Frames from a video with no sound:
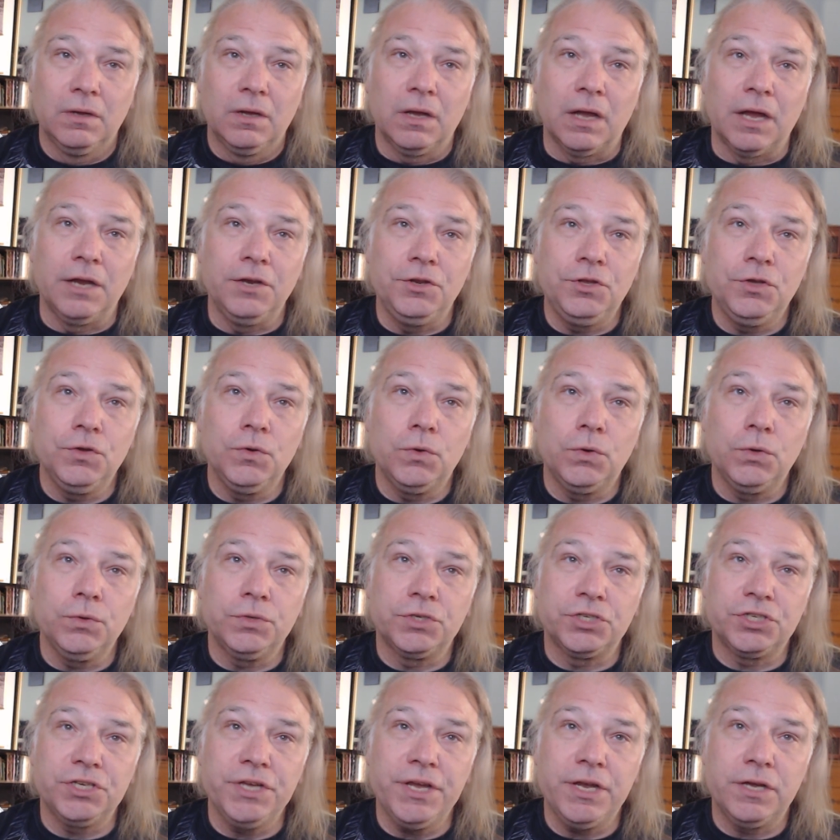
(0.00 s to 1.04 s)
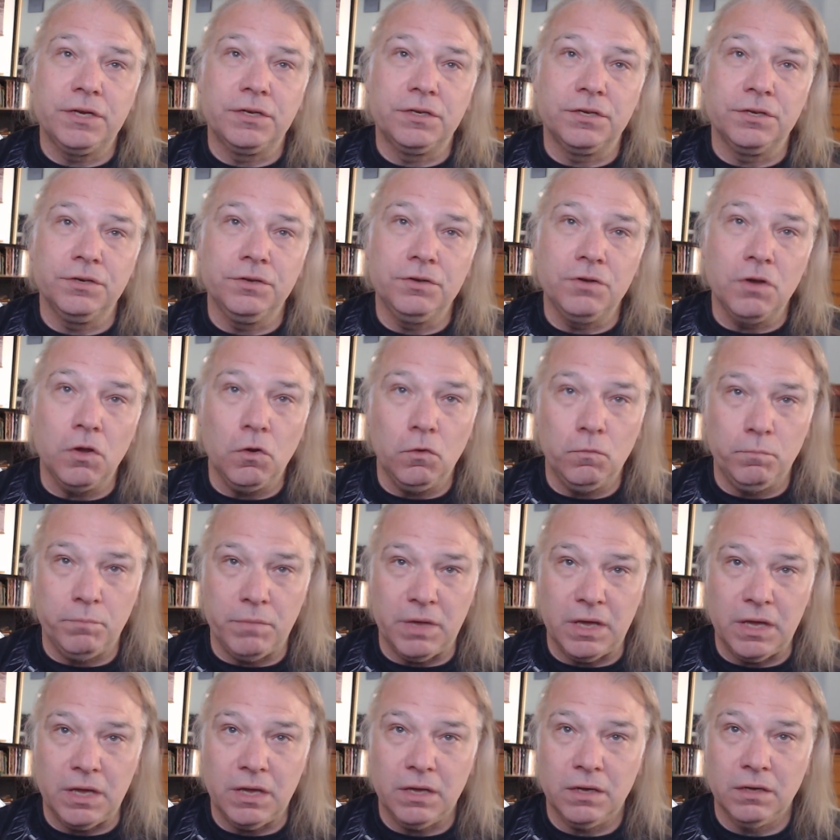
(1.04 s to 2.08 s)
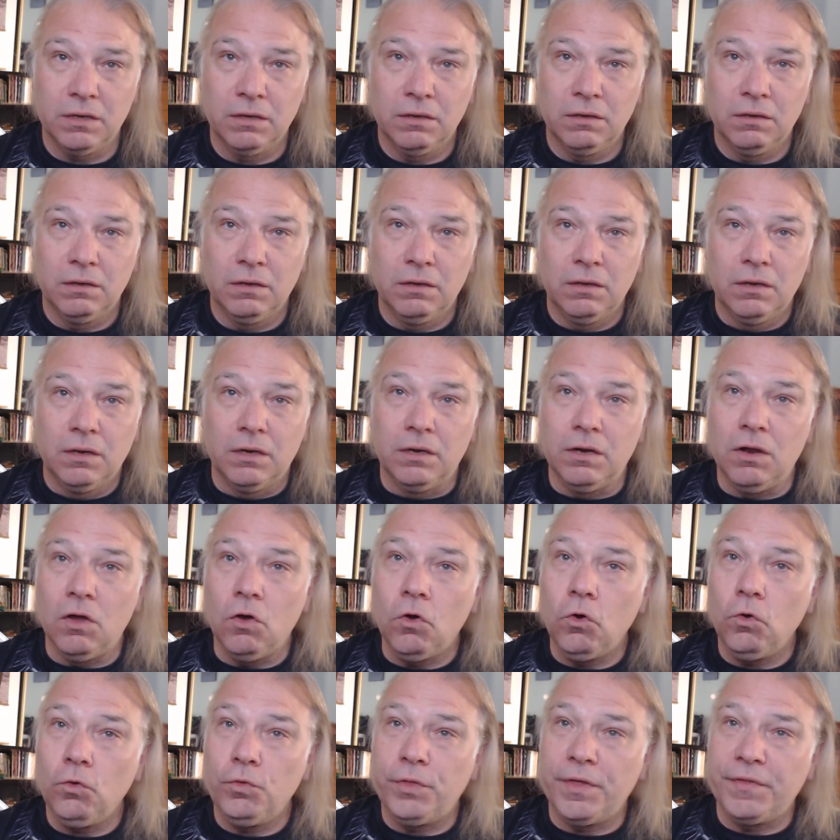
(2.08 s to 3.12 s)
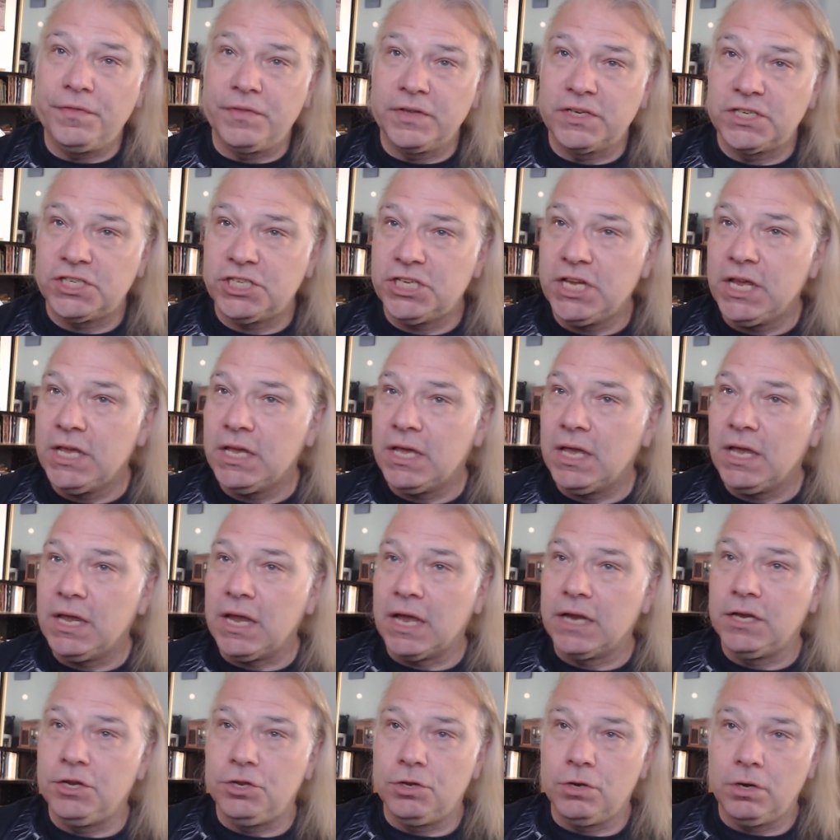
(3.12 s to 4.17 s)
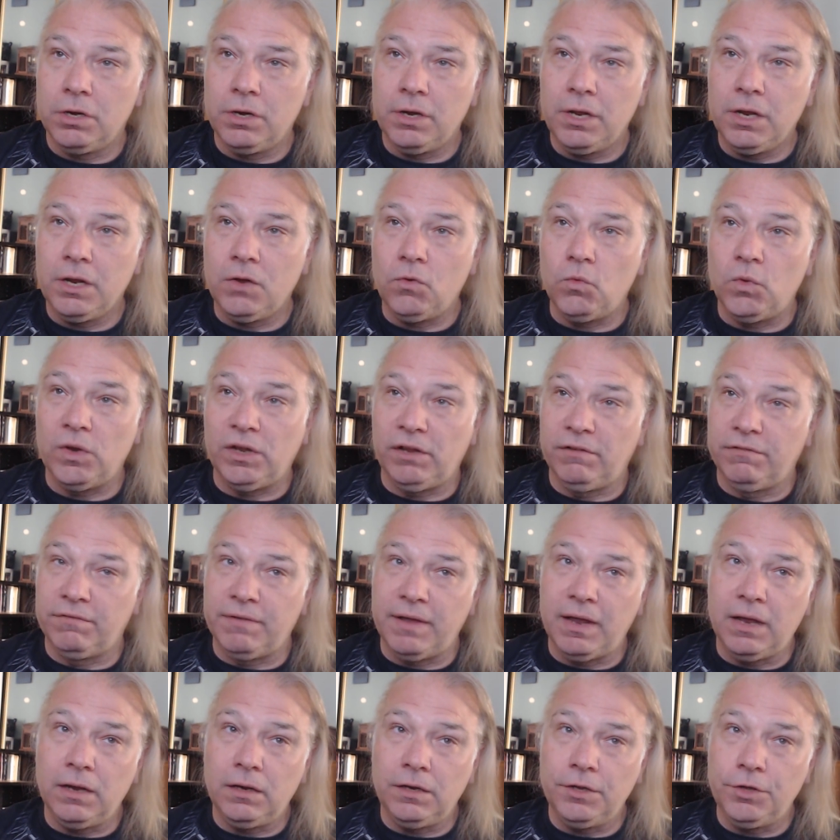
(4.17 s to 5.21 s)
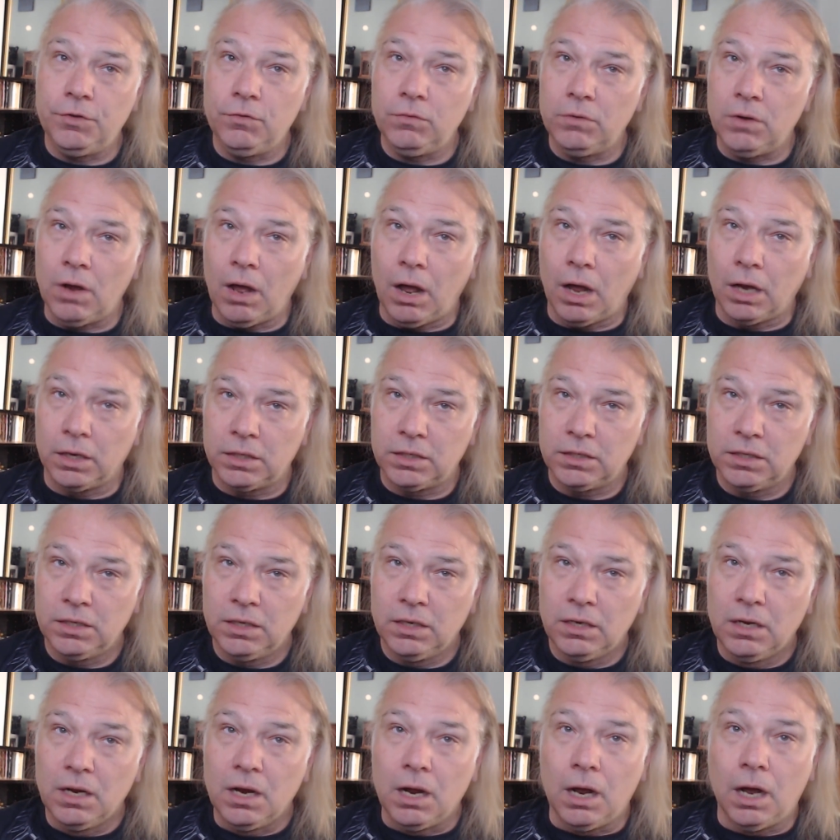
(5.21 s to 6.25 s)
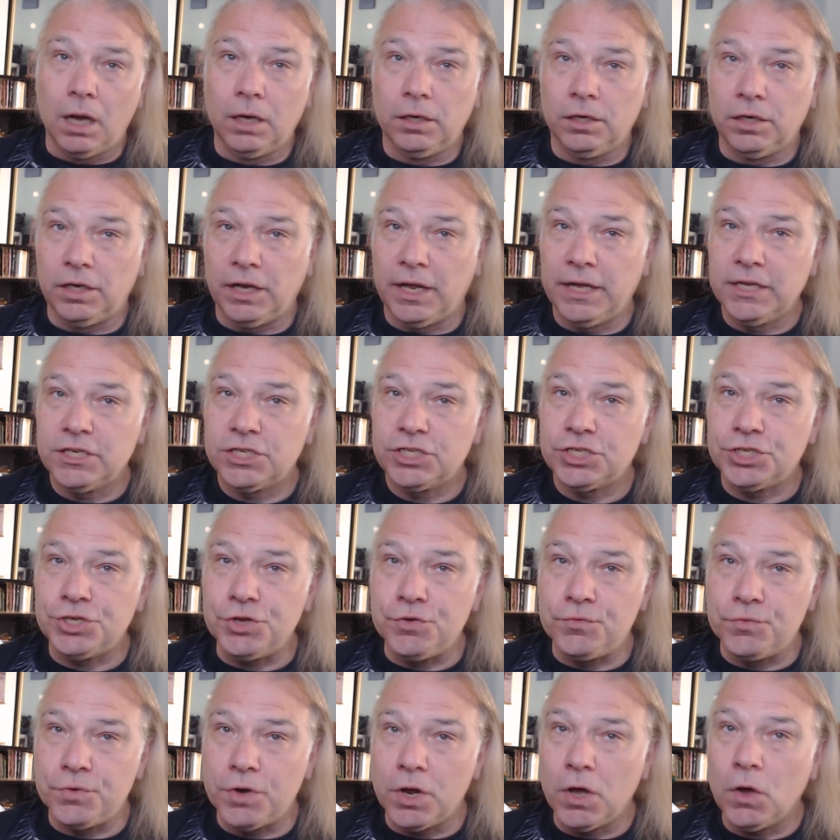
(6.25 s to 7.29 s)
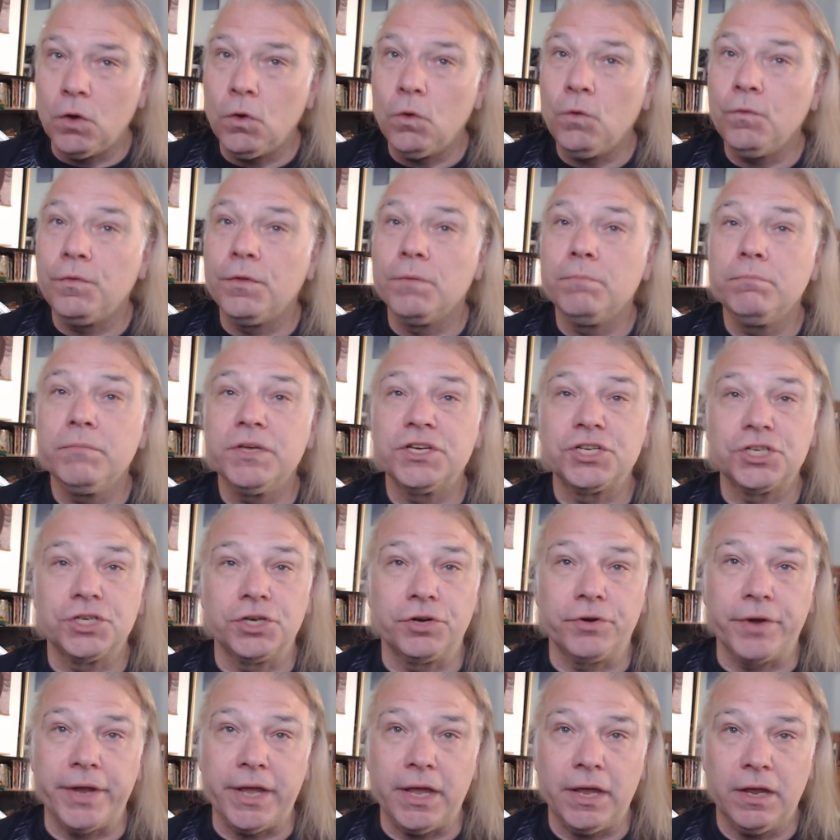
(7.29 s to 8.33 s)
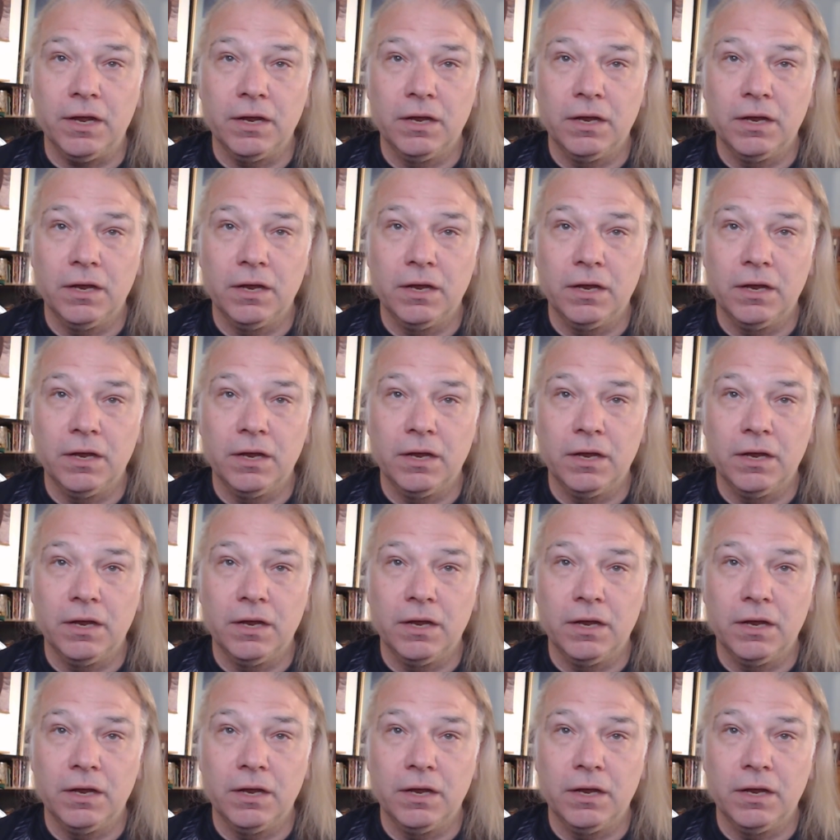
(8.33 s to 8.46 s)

And you who seek to know me, know that the seeking and yearning will avail you not, unless you know the mystery.